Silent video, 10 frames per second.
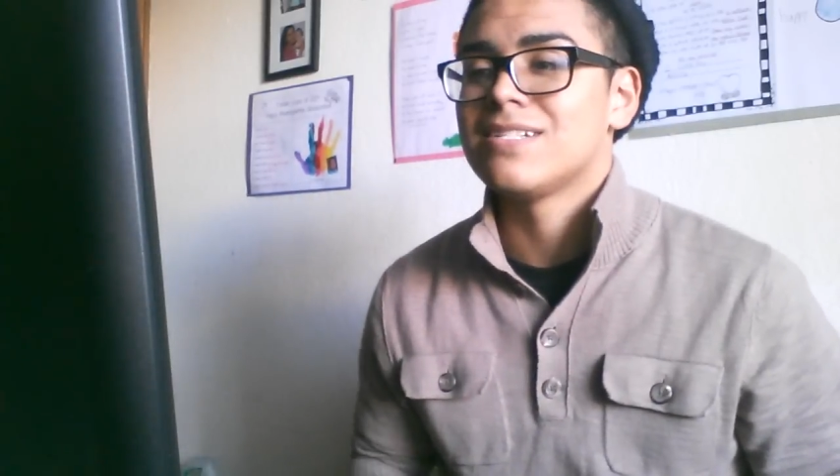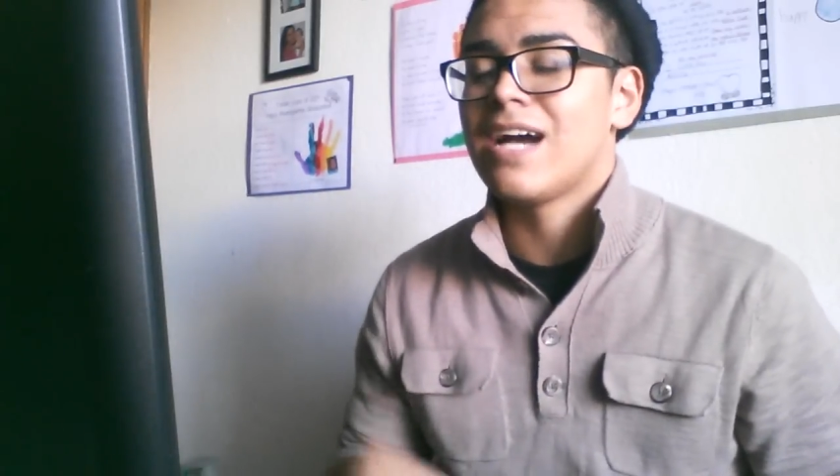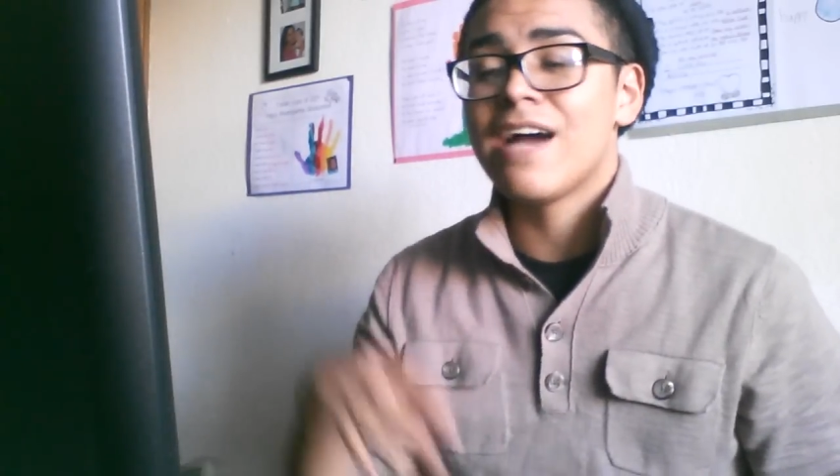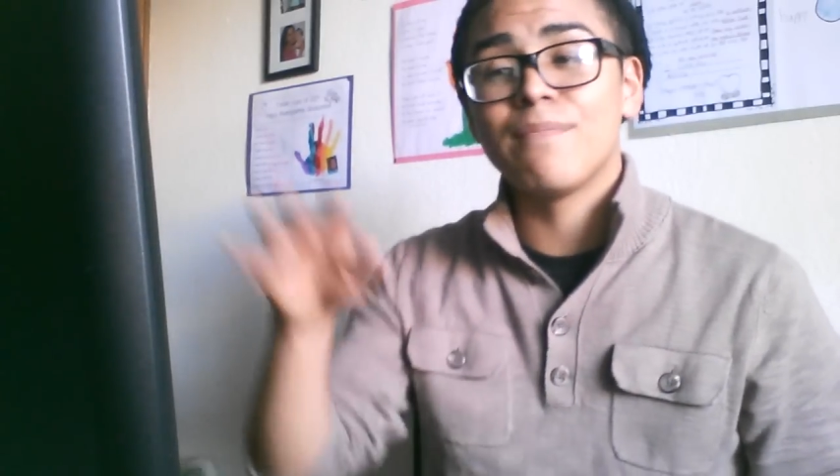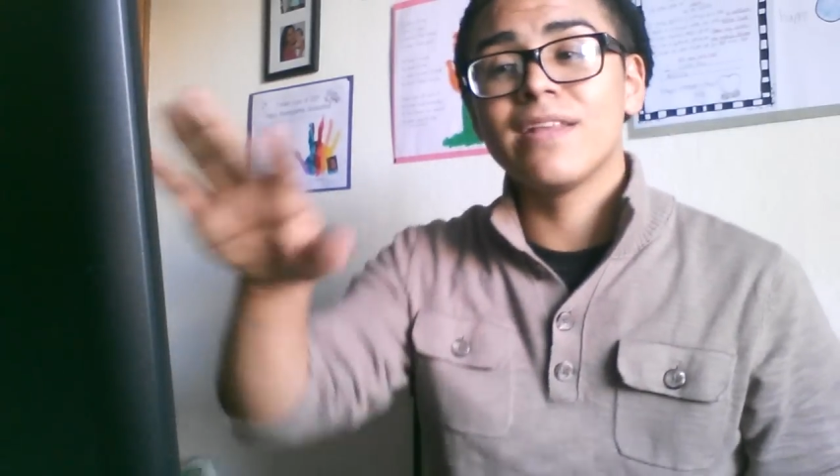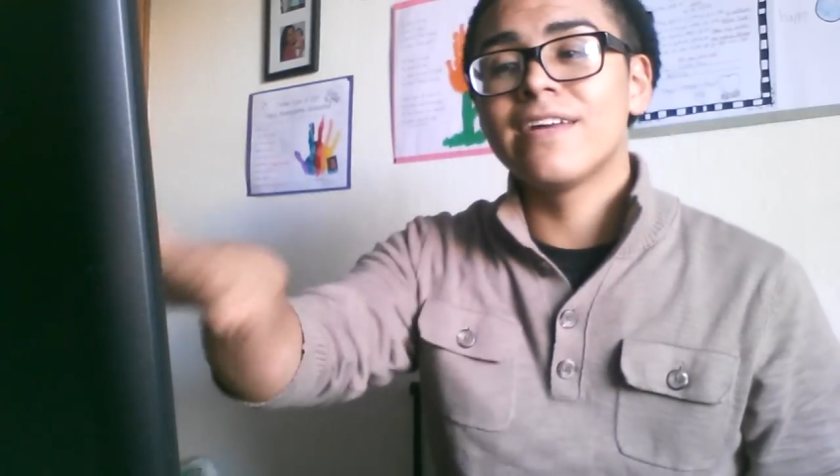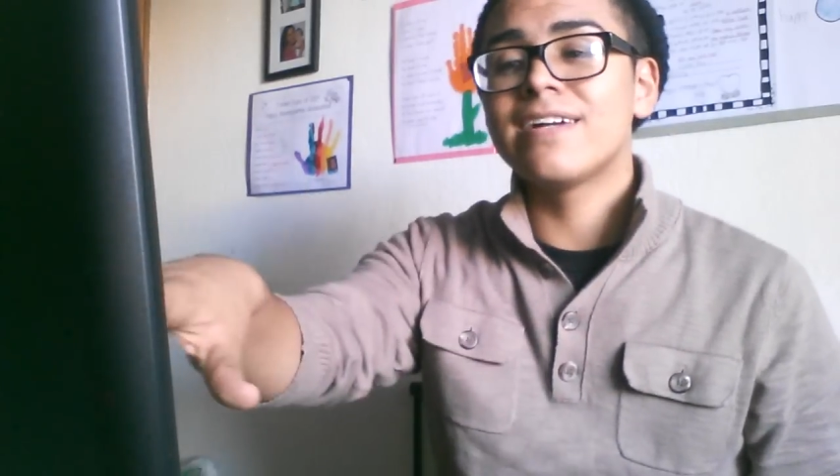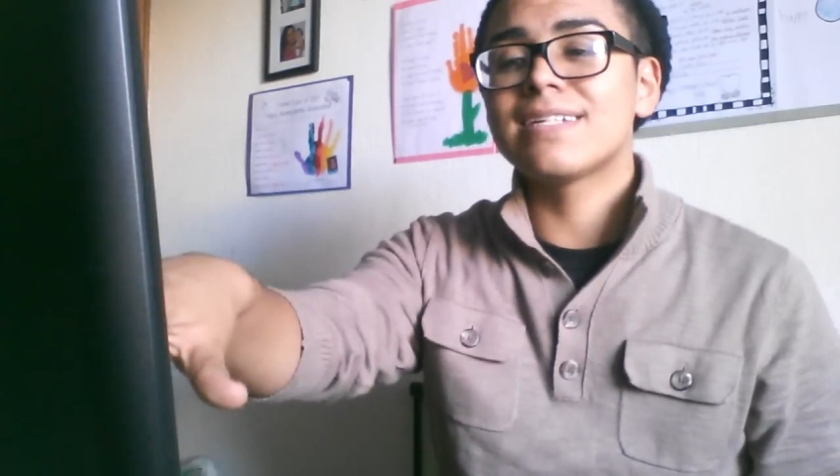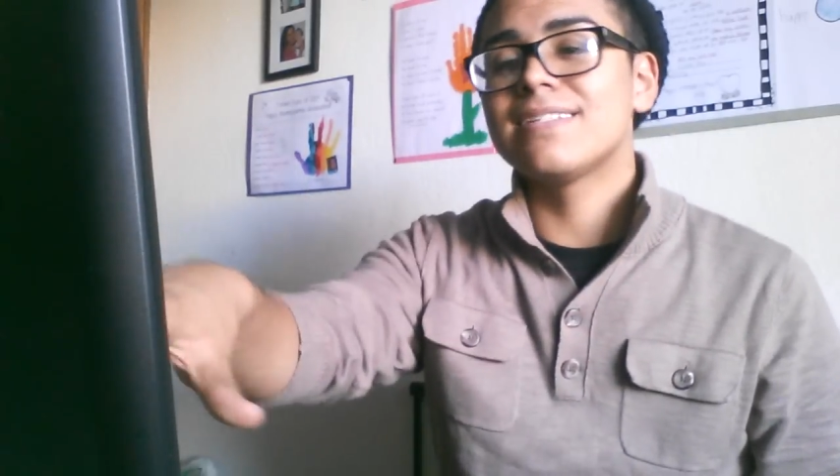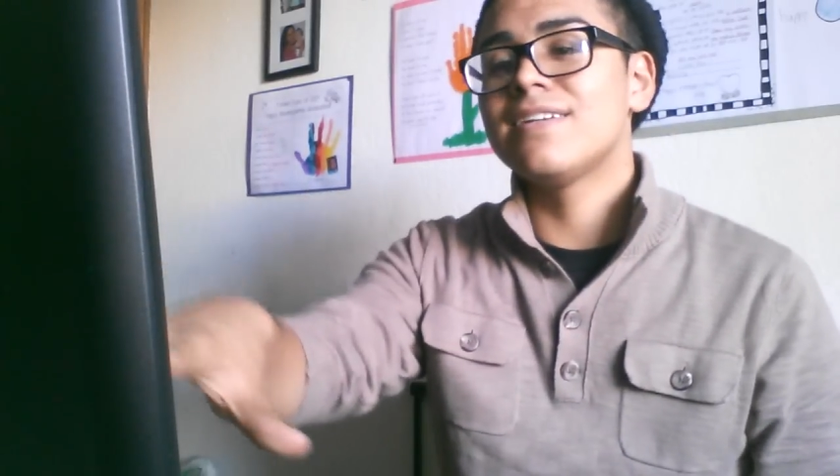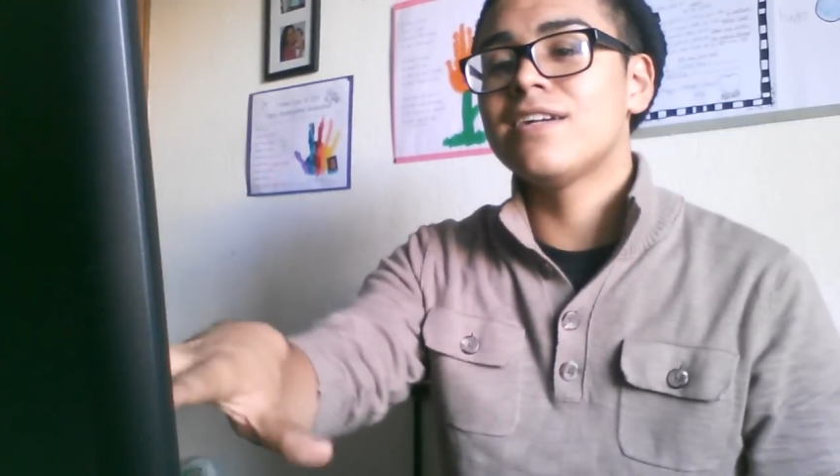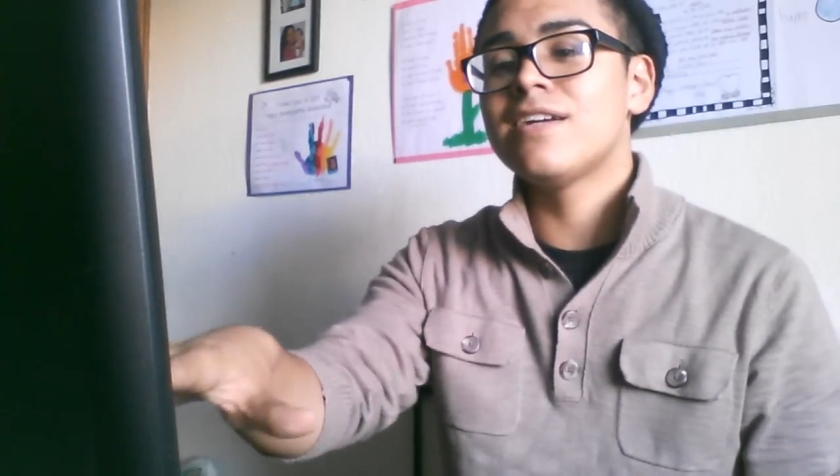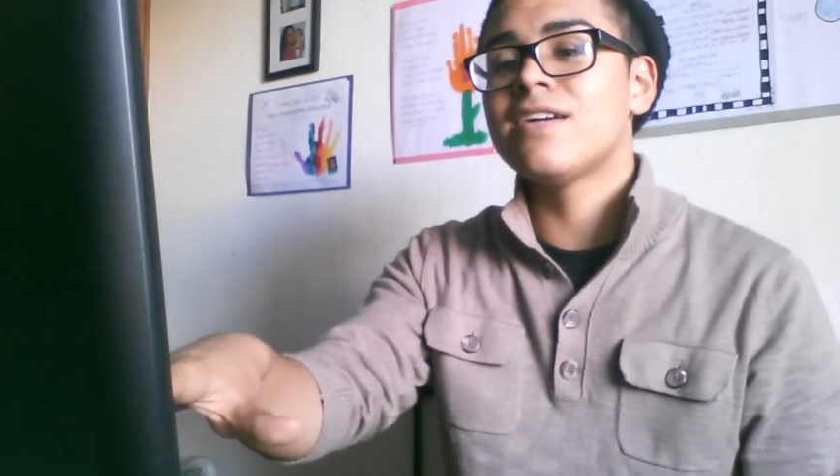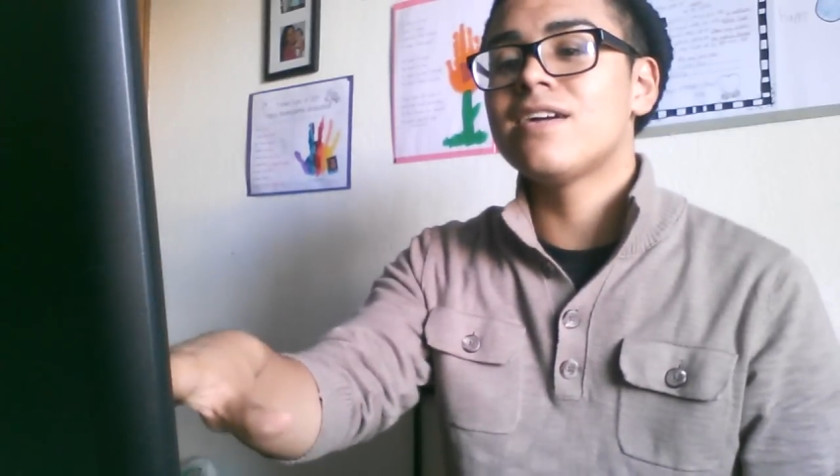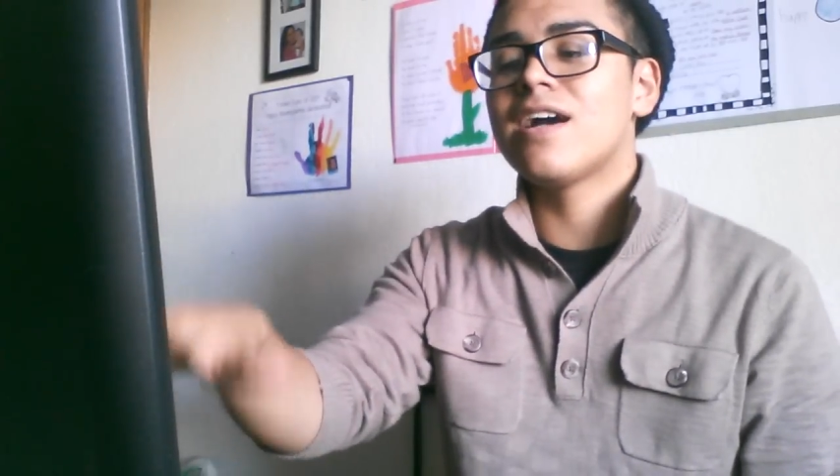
have my lyrics here.